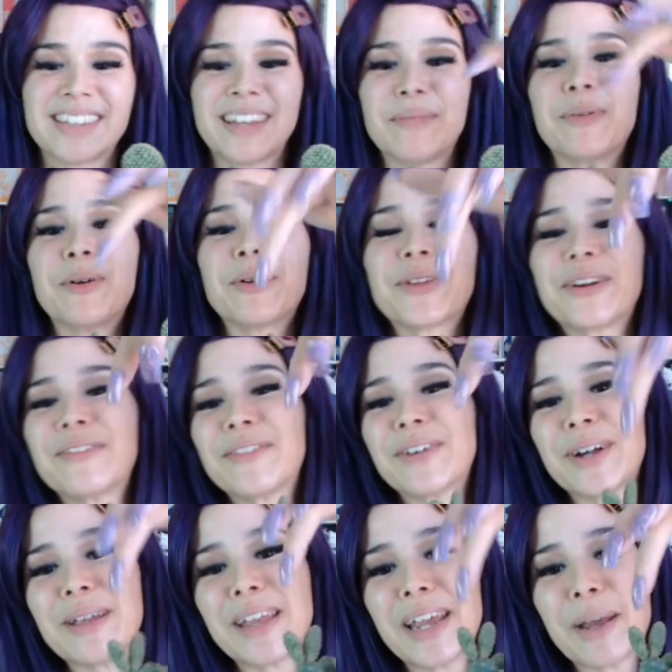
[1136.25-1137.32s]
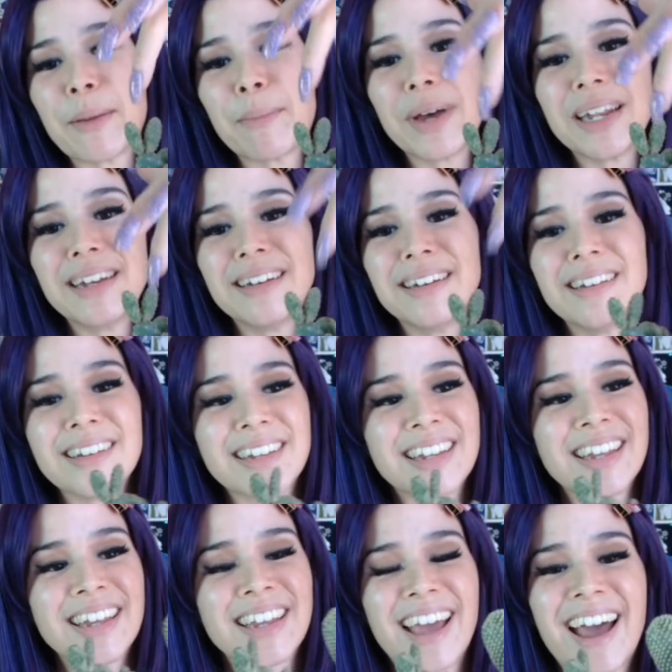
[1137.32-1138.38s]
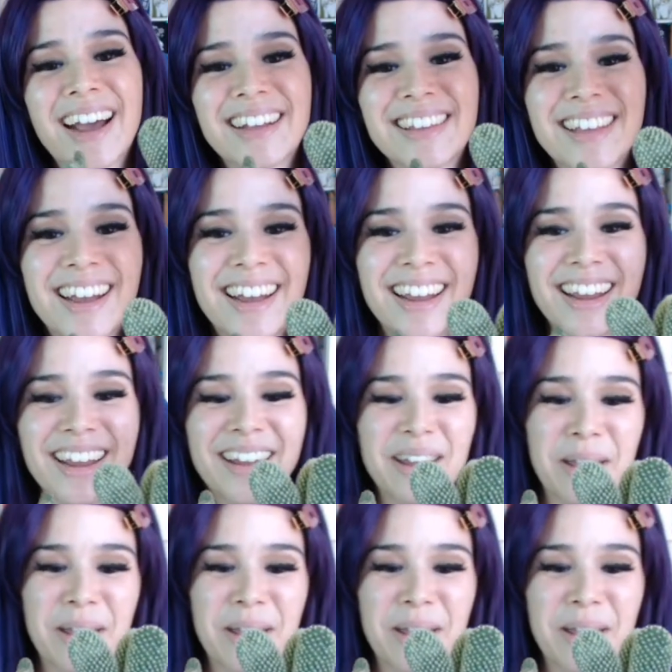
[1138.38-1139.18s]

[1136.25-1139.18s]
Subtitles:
they both are very like bun-looking cacti.